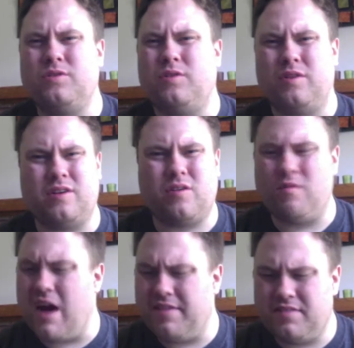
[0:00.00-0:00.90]
or
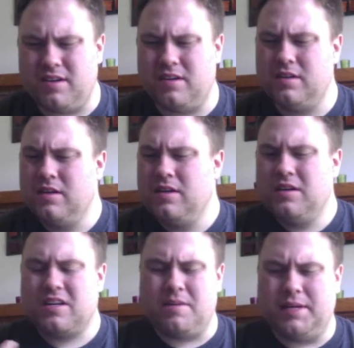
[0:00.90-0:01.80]
carafa
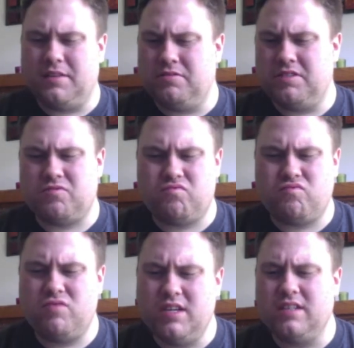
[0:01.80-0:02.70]
coming through, just
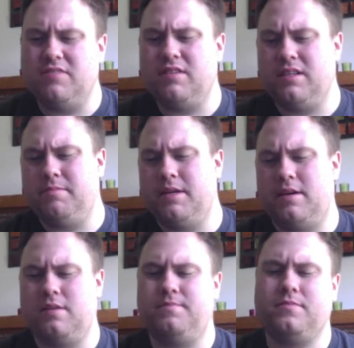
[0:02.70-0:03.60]
really, really
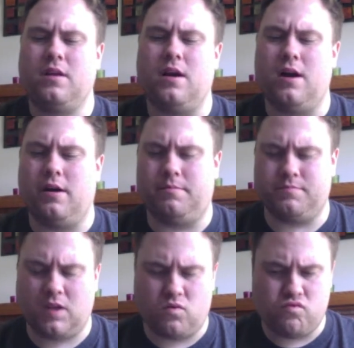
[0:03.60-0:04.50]
bitter.
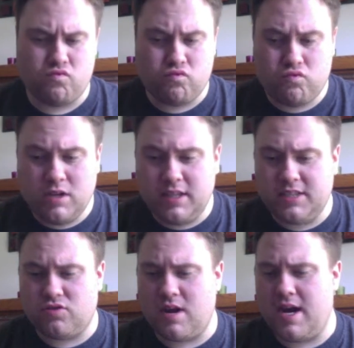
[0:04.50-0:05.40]
Really
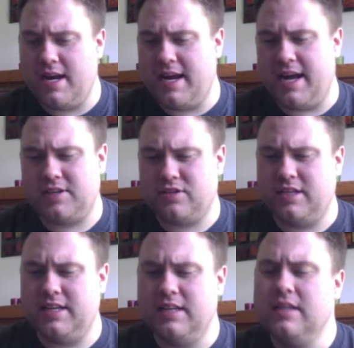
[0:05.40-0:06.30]
dry,
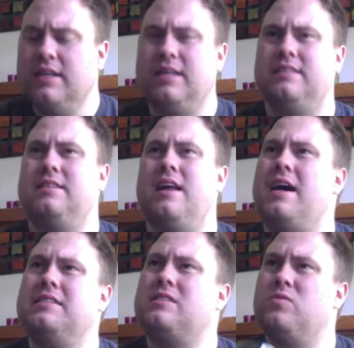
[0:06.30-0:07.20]
actually. It's
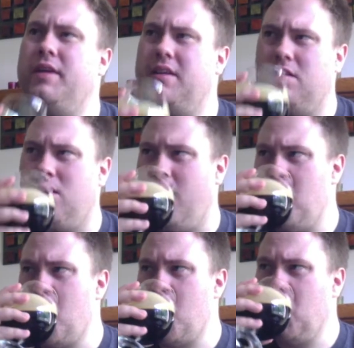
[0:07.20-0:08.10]
not sweet at all.